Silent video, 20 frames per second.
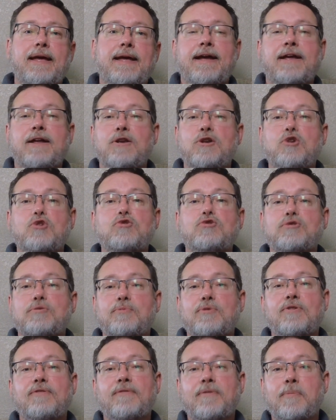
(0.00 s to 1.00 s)
I could use
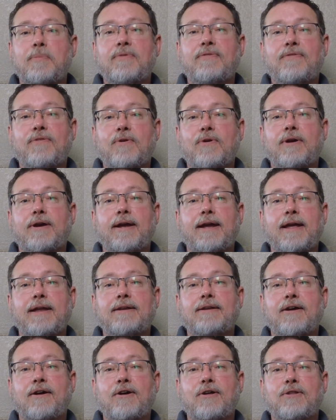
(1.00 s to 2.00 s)
a movie before I
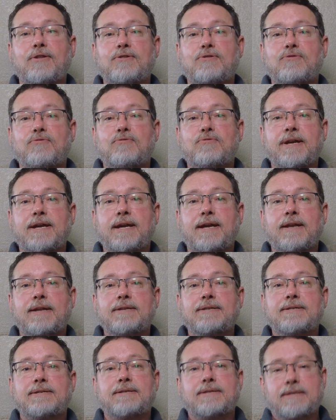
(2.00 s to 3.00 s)
get to all this reading.
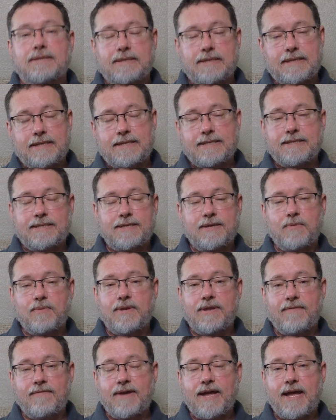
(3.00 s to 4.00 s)
Let's see
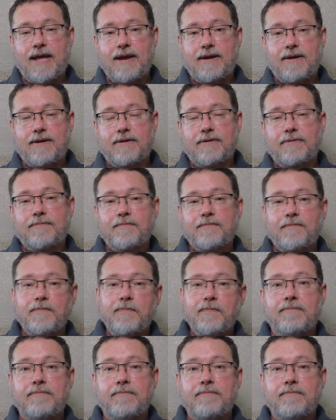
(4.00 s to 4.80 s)
what they've got here.